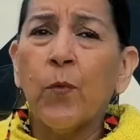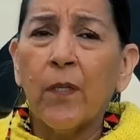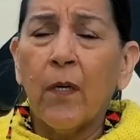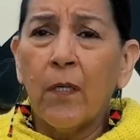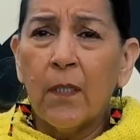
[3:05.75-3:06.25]

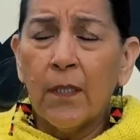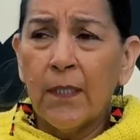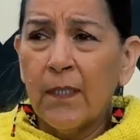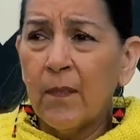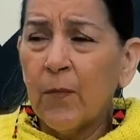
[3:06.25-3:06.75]
we're on
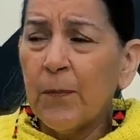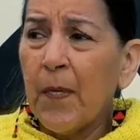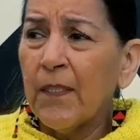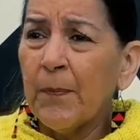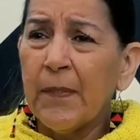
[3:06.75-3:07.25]
and the
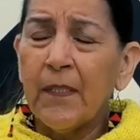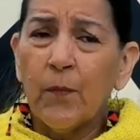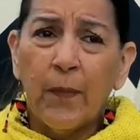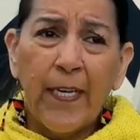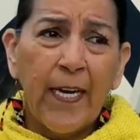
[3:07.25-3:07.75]
responsibility
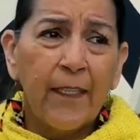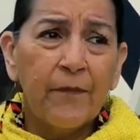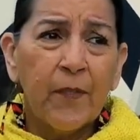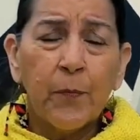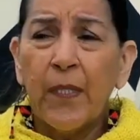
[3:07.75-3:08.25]
we
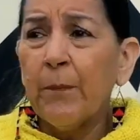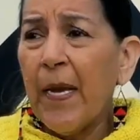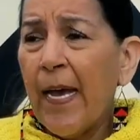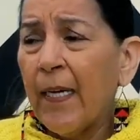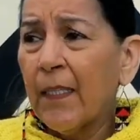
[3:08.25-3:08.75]
have to bring
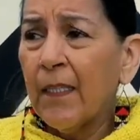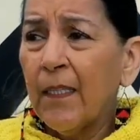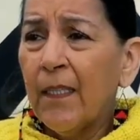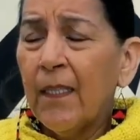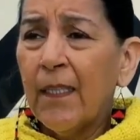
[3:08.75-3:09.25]
back
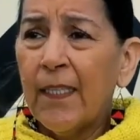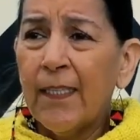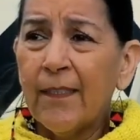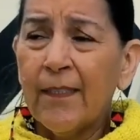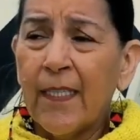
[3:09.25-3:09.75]

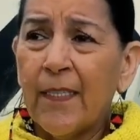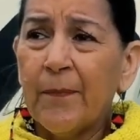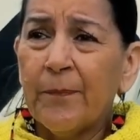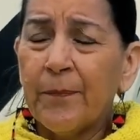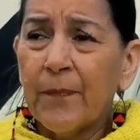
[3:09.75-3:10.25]
as
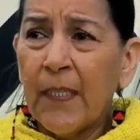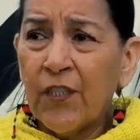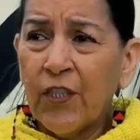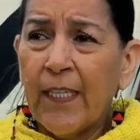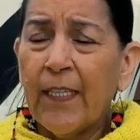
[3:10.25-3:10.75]

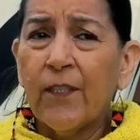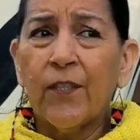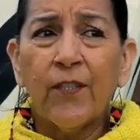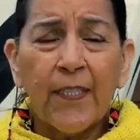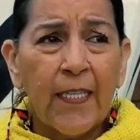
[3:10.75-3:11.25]

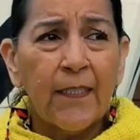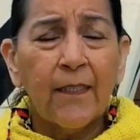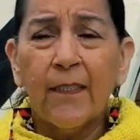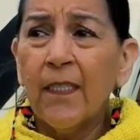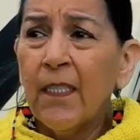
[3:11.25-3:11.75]
educators,
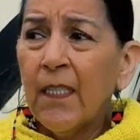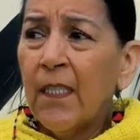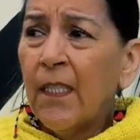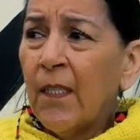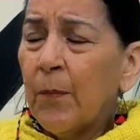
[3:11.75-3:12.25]
as
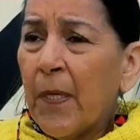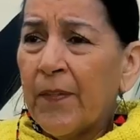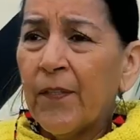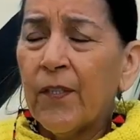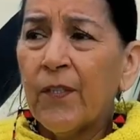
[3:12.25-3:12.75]

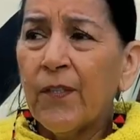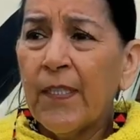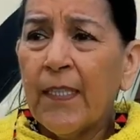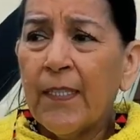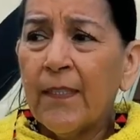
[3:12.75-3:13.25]
mothers,
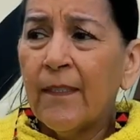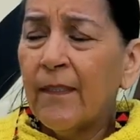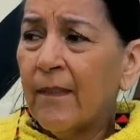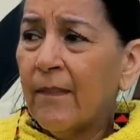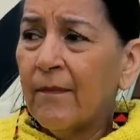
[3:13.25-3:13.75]

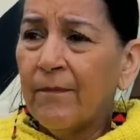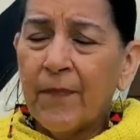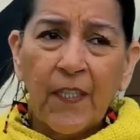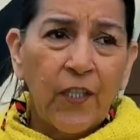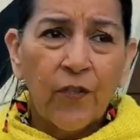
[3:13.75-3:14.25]
as
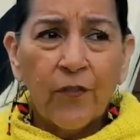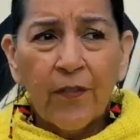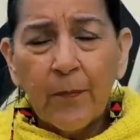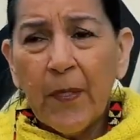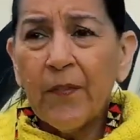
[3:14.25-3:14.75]
the
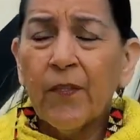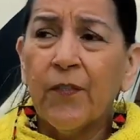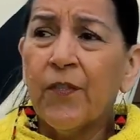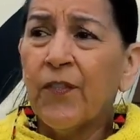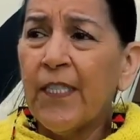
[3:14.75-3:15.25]
earth, Mother
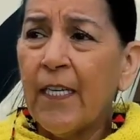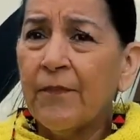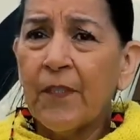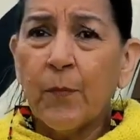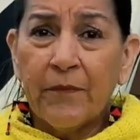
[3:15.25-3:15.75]
Earth
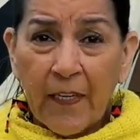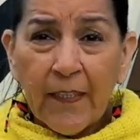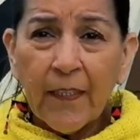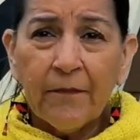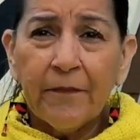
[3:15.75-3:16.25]
herself is
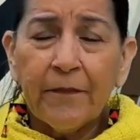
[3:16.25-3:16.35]
reflective.